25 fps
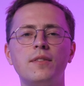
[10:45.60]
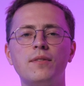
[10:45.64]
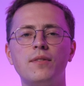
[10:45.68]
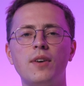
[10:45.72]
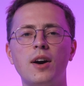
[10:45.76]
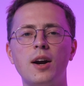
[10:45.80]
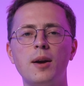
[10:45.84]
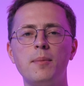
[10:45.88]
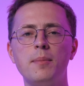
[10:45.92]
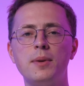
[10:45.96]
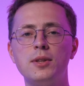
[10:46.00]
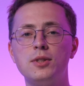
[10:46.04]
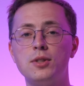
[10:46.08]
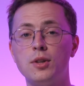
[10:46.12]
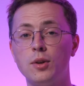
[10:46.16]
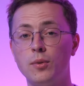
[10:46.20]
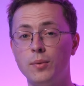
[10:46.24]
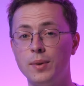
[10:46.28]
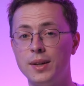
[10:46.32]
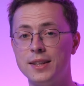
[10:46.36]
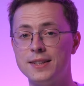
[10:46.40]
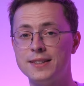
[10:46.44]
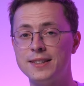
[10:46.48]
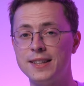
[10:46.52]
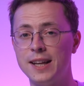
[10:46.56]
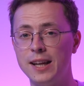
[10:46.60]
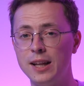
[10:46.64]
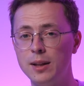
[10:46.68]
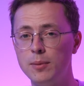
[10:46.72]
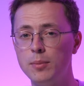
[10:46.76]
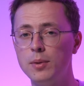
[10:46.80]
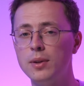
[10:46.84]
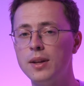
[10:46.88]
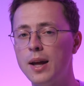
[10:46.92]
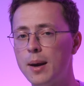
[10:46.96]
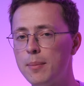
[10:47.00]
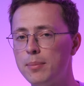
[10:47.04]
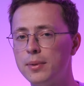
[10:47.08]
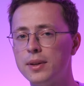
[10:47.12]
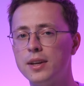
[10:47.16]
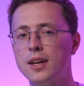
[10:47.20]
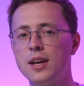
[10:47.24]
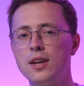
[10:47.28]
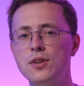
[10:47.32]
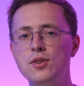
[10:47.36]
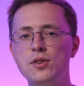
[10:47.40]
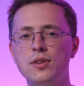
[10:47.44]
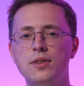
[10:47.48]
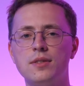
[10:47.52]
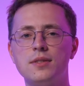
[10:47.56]
environment to create scalable
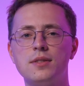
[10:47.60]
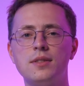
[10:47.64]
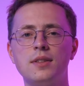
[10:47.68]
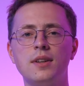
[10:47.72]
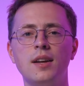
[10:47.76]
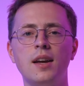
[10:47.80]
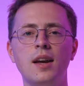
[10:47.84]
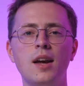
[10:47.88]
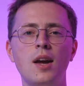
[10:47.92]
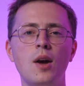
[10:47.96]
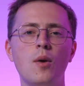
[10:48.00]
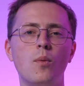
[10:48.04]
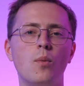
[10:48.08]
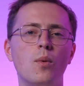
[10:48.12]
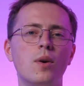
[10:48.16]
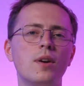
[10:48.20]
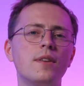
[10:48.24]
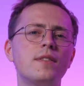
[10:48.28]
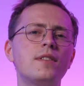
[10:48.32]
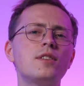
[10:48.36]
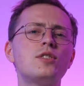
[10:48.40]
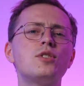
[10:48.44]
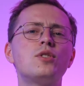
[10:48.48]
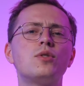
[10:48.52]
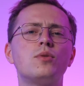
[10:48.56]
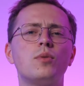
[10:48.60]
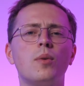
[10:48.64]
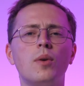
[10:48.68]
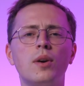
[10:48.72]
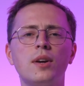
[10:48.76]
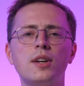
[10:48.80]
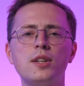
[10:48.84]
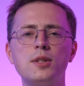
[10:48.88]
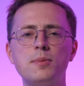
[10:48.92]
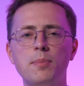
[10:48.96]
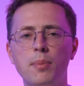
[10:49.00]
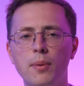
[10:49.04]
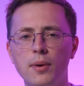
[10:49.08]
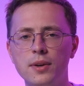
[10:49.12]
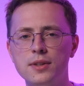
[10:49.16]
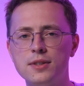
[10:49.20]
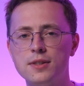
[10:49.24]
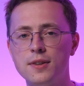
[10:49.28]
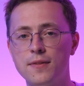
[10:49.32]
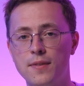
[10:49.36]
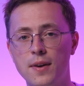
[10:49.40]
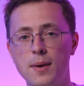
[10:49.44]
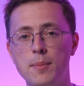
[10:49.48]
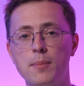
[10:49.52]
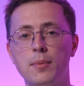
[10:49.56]
applications. One of the strongest points
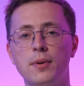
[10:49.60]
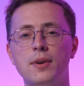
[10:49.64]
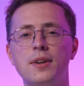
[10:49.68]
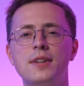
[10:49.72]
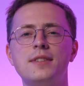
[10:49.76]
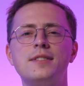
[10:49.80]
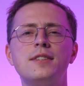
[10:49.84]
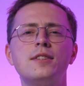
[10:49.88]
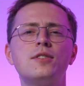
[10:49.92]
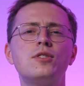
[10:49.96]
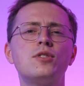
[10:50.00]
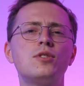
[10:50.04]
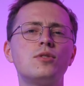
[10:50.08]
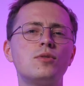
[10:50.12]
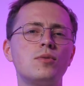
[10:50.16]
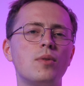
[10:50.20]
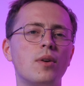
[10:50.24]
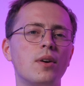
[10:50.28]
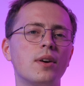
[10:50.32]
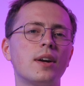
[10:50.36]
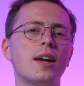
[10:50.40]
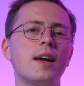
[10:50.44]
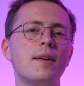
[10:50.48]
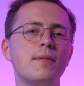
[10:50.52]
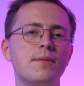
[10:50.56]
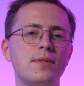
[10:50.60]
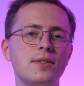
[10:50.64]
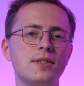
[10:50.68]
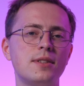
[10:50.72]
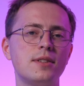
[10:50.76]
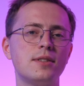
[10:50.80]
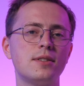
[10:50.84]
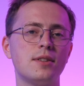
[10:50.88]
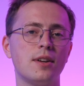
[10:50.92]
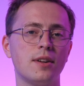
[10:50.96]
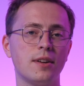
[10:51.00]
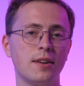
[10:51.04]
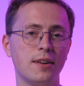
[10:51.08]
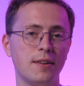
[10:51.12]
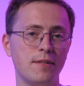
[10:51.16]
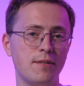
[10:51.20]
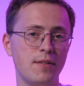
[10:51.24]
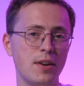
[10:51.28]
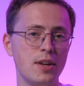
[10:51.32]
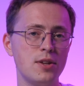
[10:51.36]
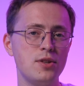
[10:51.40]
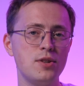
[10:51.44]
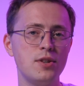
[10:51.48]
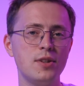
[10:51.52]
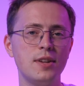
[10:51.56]
of Ember is its strong emphasis on
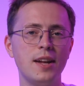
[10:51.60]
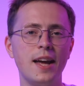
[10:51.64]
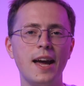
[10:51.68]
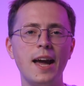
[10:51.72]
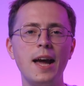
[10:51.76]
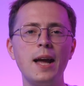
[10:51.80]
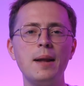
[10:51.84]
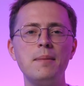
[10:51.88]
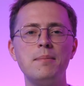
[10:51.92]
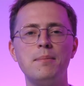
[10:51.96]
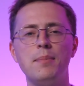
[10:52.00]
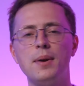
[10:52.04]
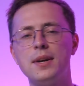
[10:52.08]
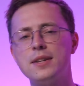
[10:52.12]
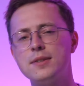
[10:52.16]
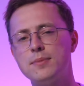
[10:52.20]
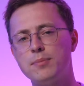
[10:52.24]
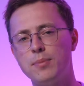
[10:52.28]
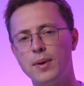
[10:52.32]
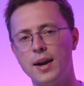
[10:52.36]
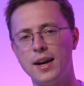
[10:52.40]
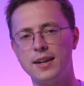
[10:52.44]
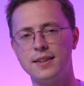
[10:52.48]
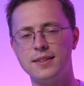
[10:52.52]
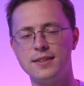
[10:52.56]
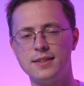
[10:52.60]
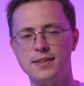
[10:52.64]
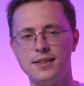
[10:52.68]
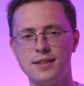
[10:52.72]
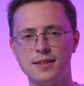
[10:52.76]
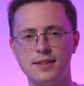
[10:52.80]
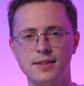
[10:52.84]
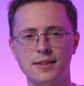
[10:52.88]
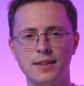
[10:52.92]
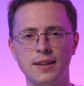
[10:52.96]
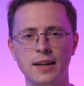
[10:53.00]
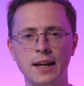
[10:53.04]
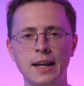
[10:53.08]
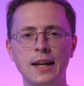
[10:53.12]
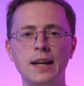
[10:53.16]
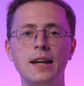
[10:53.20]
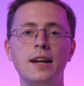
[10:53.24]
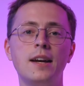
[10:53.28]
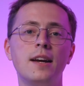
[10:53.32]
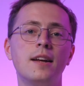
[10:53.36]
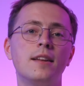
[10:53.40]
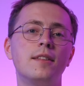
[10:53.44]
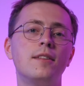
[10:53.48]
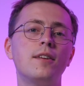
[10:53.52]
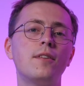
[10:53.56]
convention and best practices.
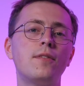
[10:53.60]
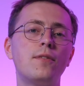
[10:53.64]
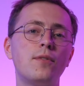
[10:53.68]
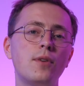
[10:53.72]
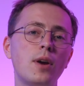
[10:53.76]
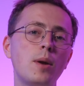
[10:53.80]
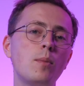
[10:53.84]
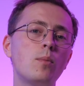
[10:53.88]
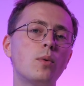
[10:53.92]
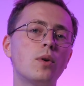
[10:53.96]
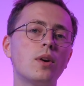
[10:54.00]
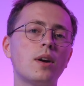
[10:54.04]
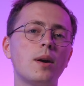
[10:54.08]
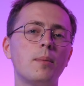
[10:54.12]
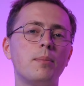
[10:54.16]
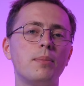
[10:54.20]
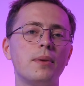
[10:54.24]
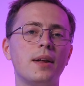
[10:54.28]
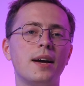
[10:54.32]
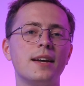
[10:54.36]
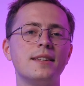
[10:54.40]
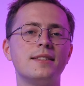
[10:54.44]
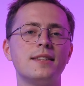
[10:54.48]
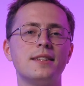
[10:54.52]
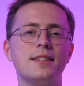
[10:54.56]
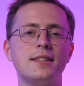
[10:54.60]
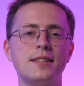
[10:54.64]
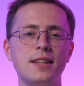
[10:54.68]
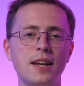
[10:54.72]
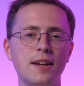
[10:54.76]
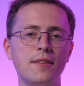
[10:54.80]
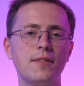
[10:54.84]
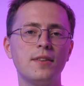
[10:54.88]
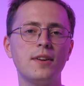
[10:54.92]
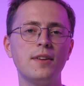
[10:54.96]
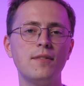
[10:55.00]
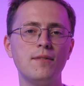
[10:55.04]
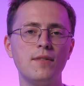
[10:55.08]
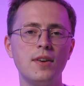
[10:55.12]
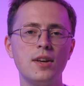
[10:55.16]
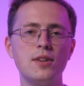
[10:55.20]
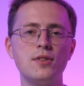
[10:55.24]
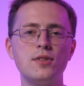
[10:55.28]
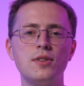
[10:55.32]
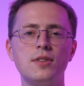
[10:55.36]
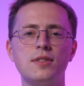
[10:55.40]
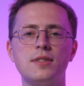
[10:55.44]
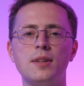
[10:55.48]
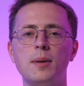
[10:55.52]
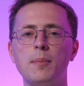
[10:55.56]
The framework applies a set of
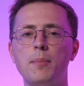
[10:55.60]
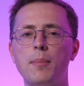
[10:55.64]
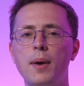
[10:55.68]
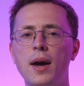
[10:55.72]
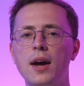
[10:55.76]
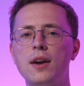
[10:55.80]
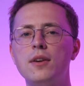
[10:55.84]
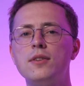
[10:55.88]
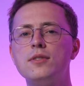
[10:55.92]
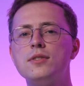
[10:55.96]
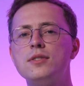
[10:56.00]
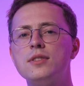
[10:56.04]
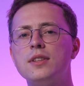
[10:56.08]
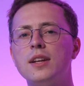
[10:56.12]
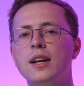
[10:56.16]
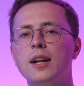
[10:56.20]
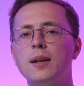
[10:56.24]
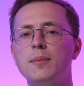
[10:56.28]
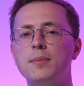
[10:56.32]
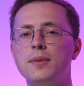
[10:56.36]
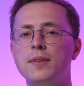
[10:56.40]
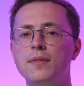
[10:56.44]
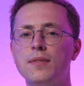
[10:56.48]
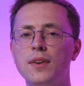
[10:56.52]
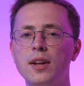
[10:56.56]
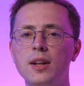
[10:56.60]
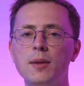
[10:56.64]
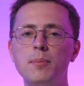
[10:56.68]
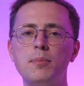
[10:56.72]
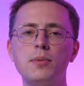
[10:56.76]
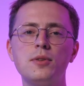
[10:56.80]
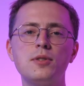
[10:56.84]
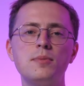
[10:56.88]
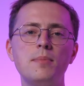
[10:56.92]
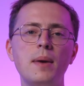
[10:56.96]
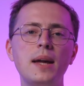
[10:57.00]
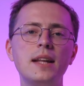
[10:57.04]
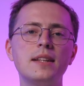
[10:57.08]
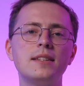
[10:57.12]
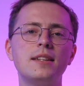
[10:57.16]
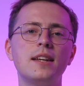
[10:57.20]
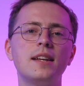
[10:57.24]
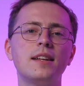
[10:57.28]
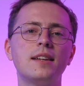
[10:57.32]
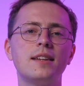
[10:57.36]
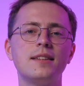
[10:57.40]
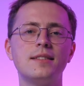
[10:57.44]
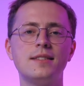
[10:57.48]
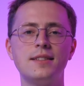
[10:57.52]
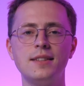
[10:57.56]
conventions and patterns to help developers
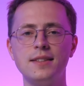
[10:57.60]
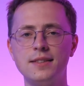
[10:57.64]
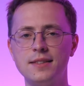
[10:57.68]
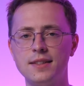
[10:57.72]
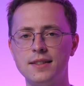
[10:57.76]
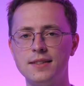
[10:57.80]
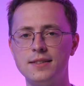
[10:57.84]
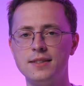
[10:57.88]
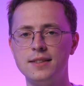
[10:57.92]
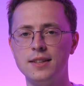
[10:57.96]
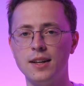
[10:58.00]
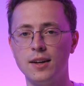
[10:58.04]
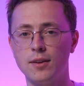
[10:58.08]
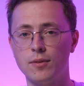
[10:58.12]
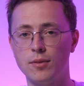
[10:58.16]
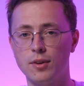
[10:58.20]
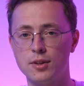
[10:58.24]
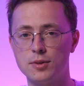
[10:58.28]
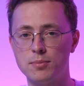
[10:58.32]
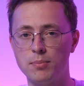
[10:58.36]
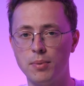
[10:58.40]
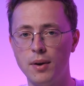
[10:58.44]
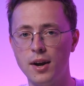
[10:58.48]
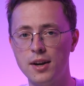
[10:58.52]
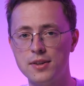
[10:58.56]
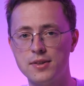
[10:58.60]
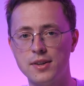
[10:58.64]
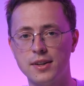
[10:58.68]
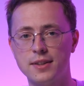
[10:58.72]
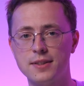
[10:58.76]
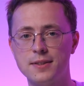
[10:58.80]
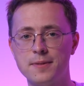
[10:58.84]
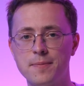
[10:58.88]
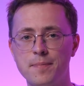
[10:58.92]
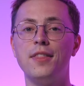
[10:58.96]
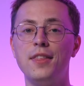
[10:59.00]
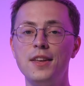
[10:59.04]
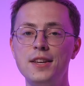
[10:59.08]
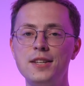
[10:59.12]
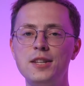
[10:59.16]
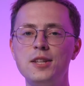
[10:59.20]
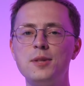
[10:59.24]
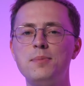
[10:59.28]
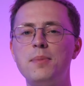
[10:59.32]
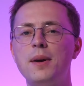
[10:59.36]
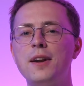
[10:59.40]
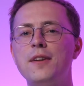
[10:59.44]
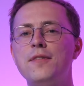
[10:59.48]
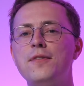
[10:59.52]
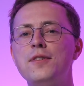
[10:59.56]
maintain consistency across projects. This
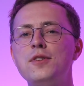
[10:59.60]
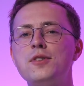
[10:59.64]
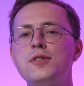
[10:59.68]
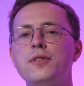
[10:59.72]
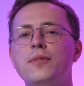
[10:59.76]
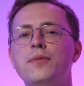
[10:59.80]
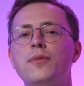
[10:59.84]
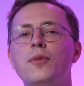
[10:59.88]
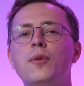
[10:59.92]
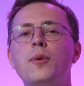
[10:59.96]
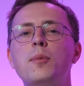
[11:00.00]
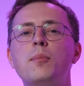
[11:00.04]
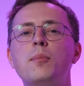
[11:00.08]
is beneficial for